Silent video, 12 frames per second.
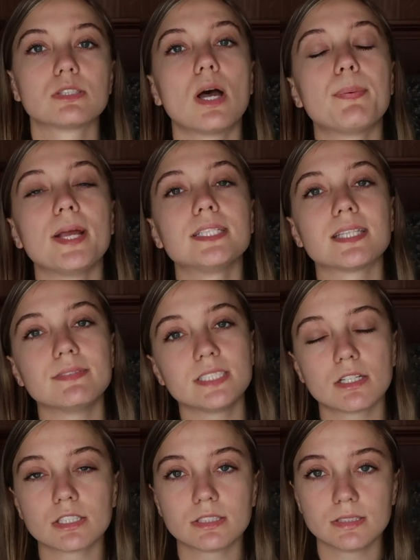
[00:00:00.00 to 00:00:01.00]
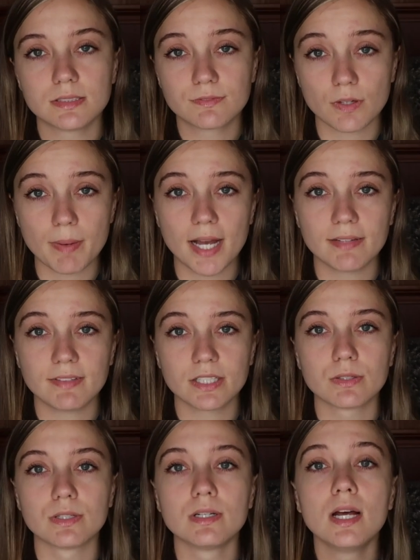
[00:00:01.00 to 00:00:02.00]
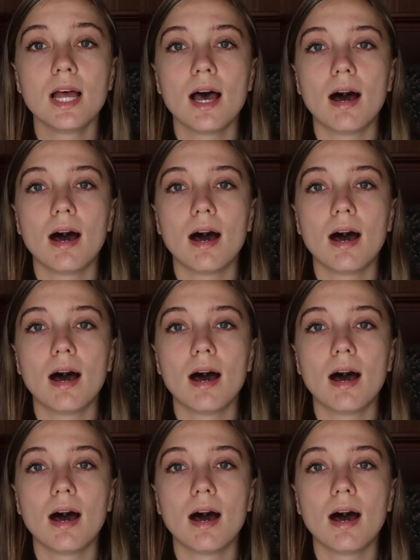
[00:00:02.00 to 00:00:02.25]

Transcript: So I paid $1,700 for my vehicle.